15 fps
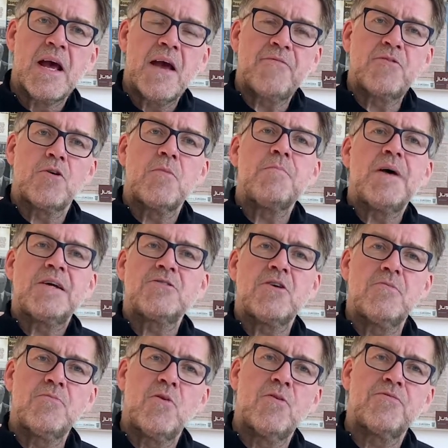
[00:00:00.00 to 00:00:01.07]
If you're a
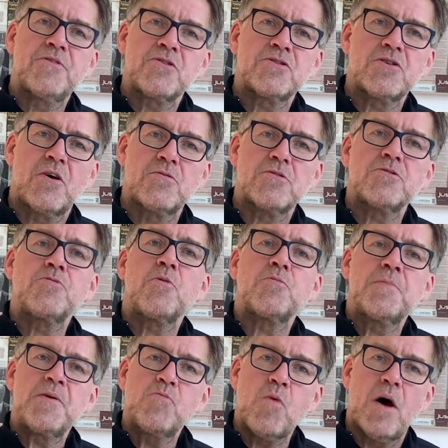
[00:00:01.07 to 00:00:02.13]
mesomorph, your shoulders
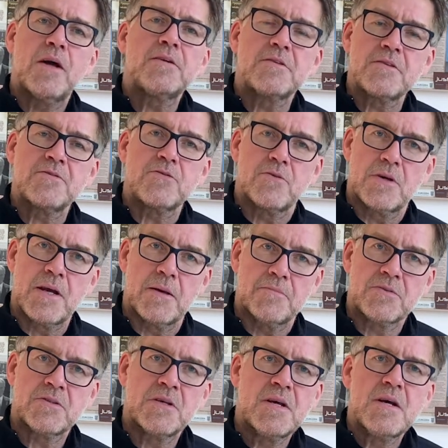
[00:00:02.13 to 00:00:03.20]
would be wider than your
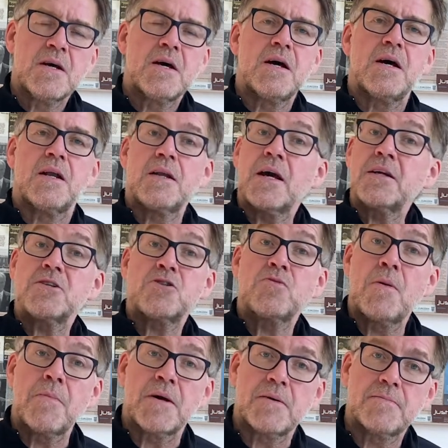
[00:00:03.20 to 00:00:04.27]
hips, like a
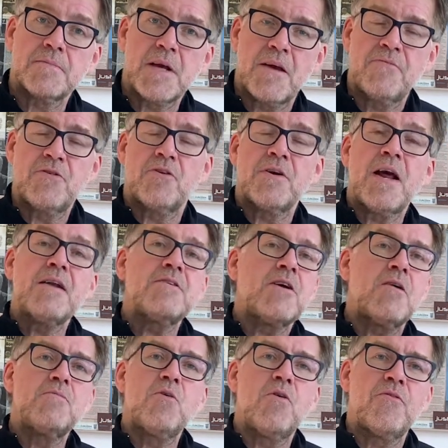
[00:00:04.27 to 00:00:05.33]
swimmer. If you're an
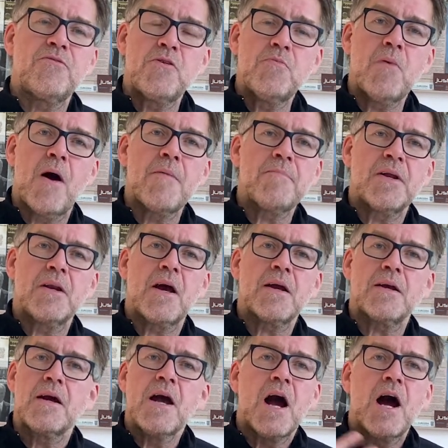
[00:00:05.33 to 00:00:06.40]
endomorph, you might be
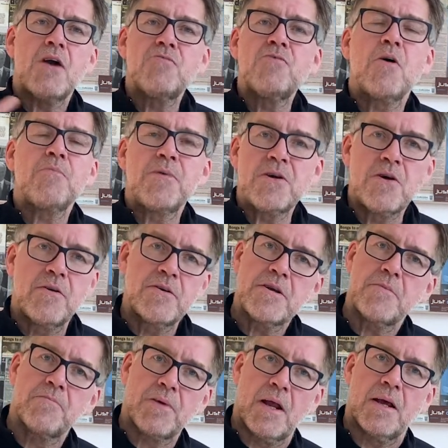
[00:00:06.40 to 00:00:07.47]
like a rugby
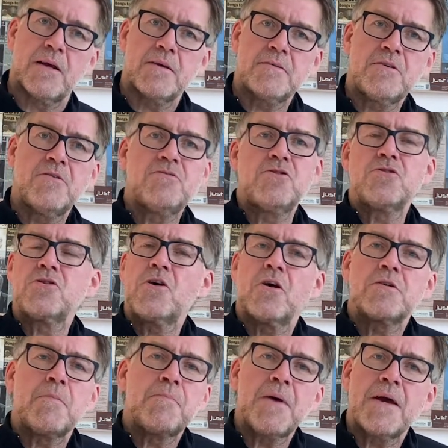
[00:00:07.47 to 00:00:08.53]
union player. You've just
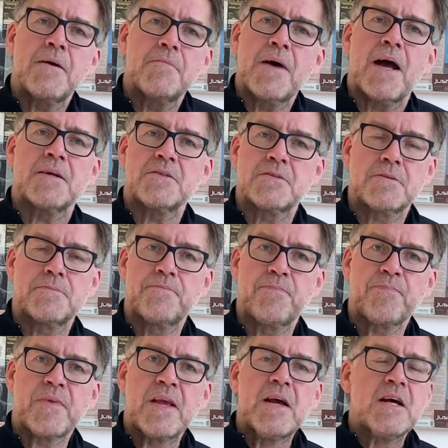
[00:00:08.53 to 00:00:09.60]
got a bigger mass.
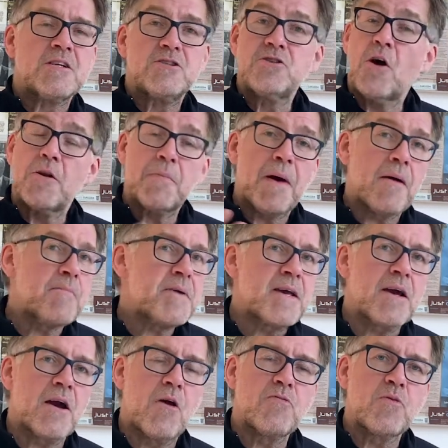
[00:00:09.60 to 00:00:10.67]
Not about
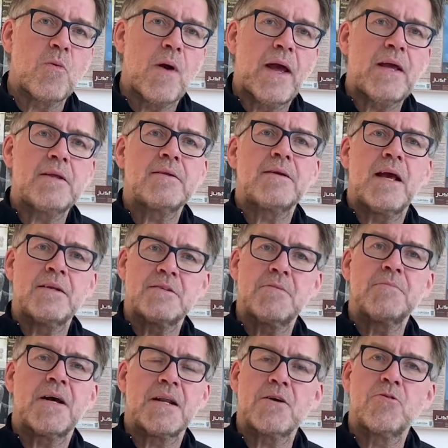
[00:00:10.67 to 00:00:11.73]
being overweight, it's a
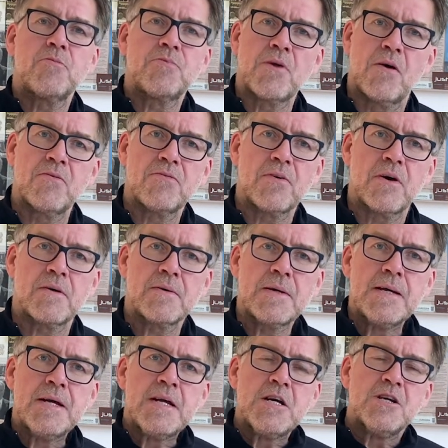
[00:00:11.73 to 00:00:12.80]
medical profile.
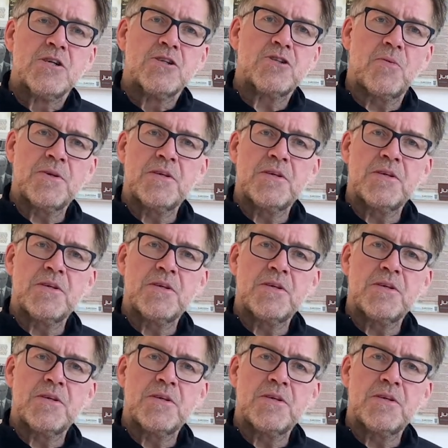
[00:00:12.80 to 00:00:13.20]
So